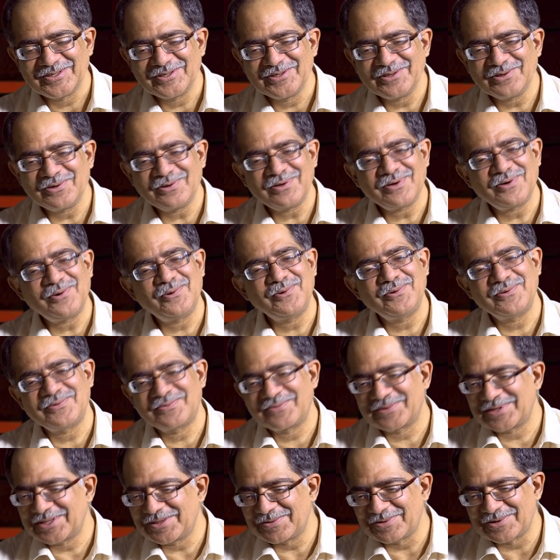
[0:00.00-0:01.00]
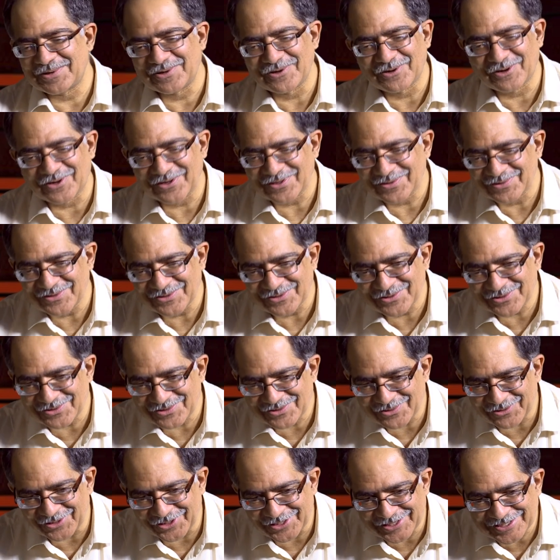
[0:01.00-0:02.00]
You know, oh, there were a lot. You know,
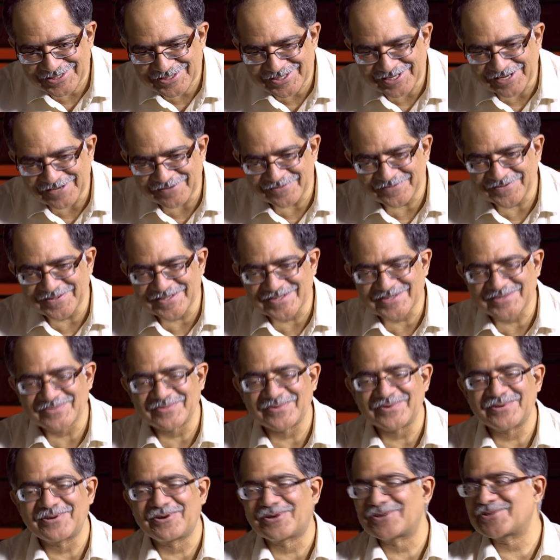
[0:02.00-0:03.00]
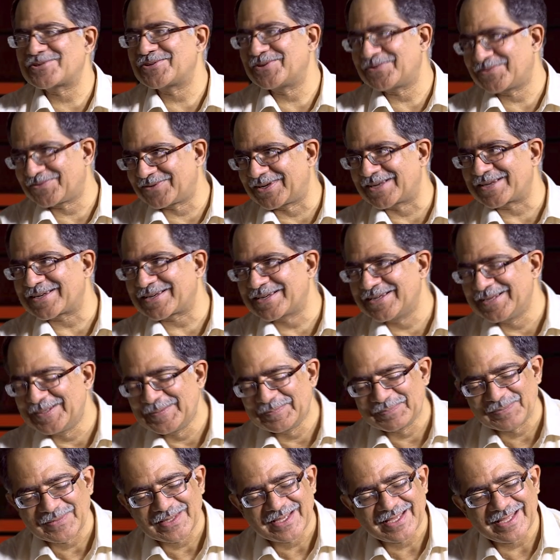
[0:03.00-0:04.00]
college life is lots of fun.
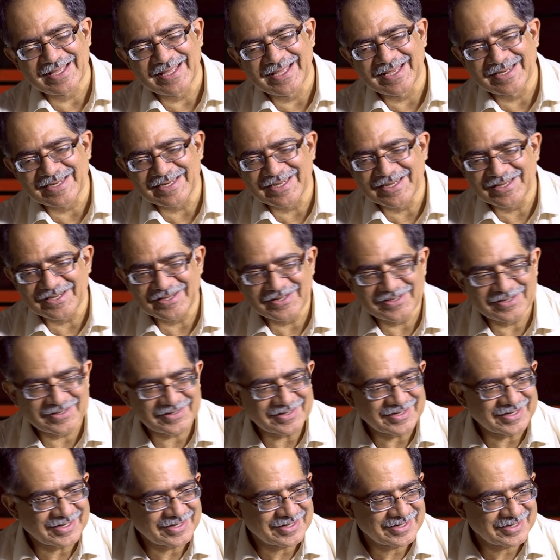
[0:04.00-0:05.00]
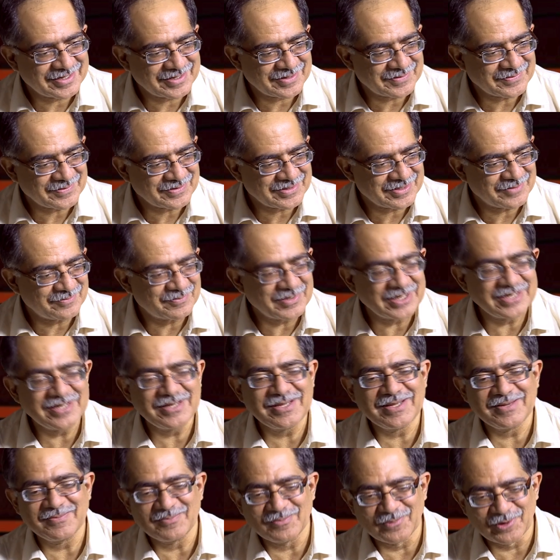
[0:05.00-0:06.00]
Oh, and I, I, there are
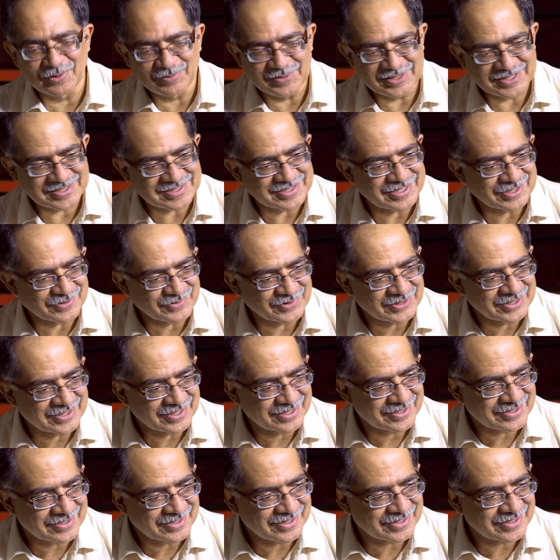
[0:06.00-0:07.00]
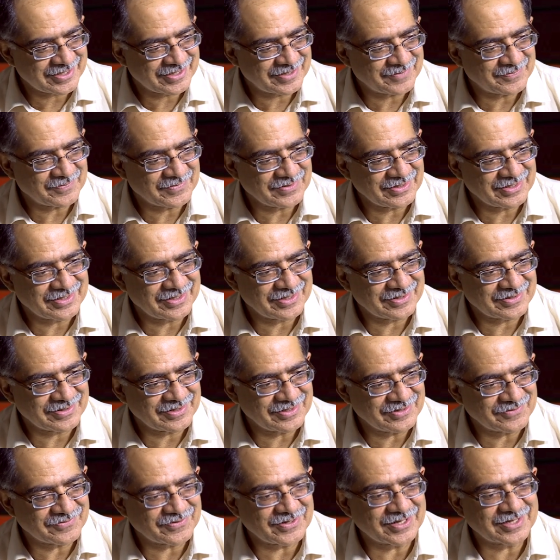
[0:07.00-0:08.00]
many moments that were there. I,
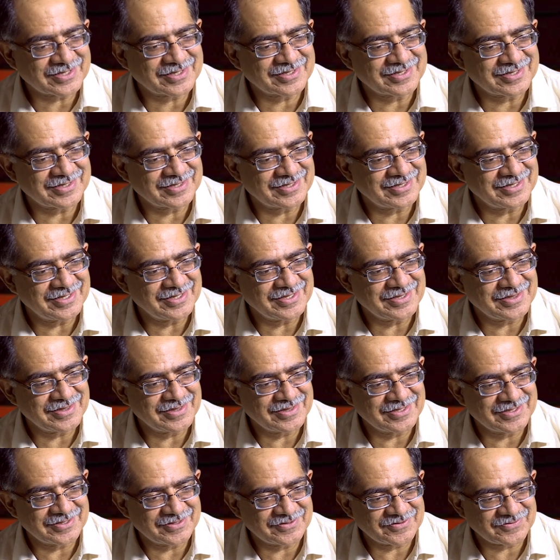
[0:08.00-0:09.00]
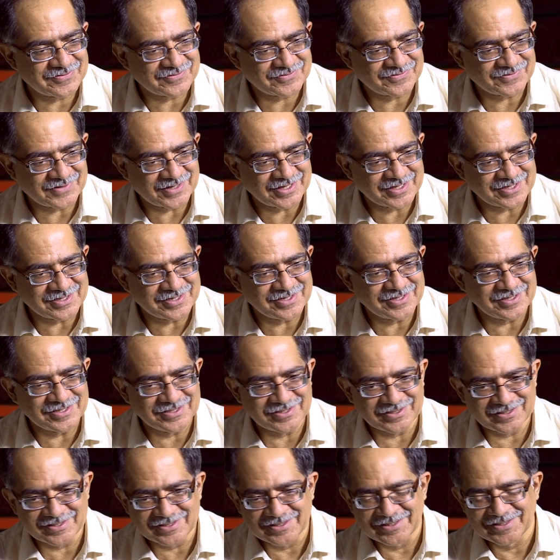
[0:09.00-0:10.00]
in fact, in the final
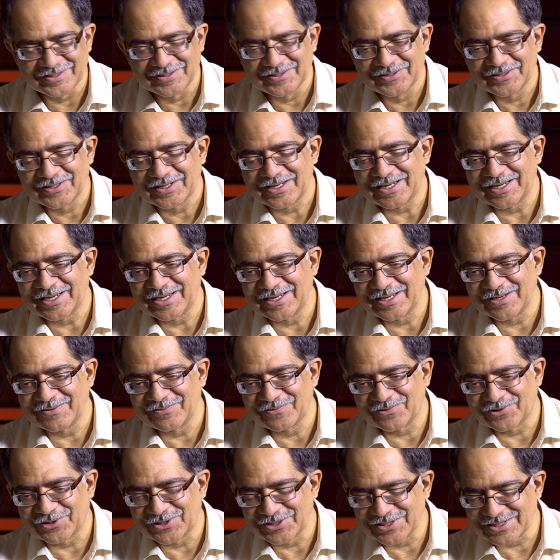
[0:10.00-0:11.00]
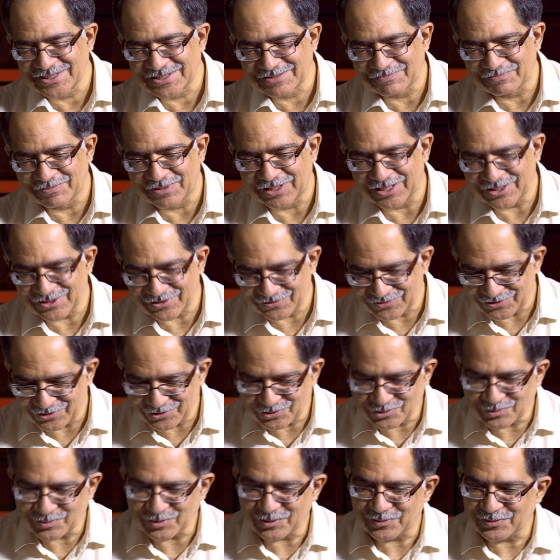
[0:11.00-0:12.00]
year, I was part of a
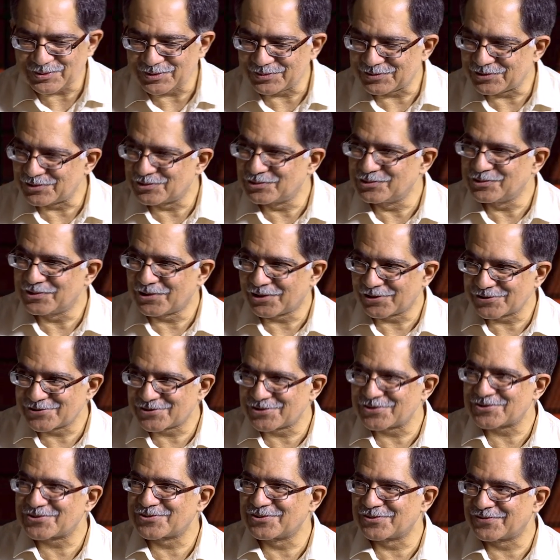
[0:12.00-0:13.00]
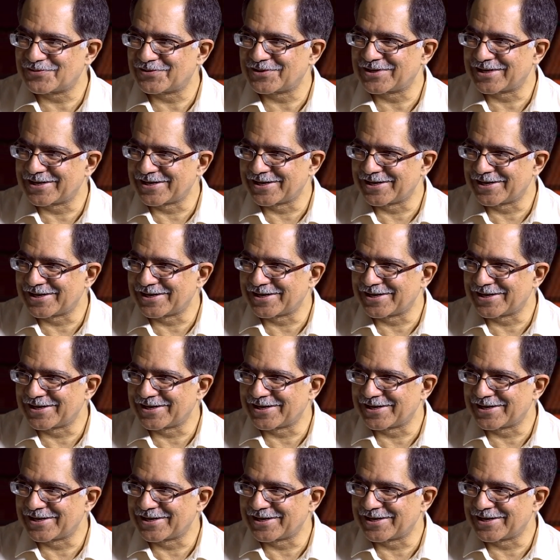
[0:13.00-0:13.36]
group of people who also stood for